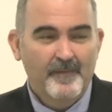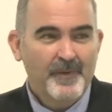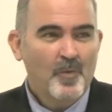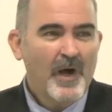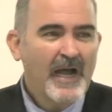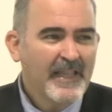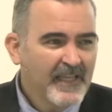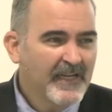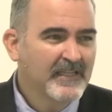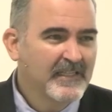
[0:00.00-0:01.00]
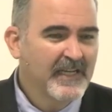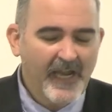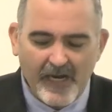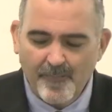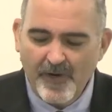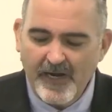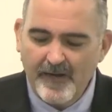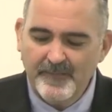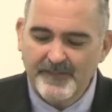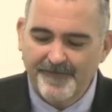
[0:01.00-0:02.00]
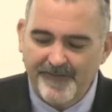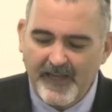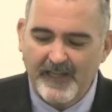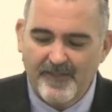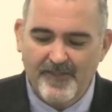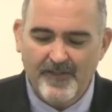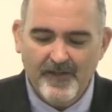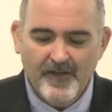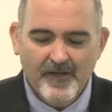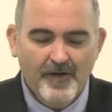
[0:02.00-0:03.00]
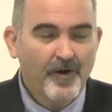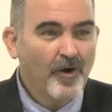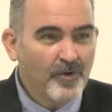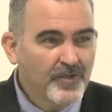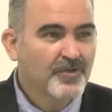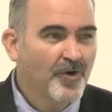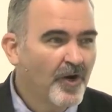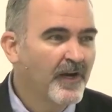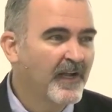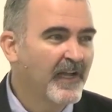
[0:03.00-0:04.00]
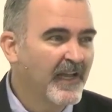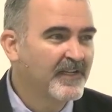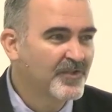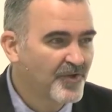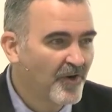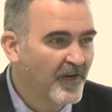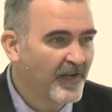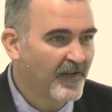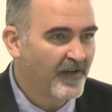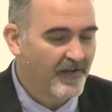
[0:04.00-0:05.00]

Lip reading: But why then did Abraham's faith grow stronger and stronger?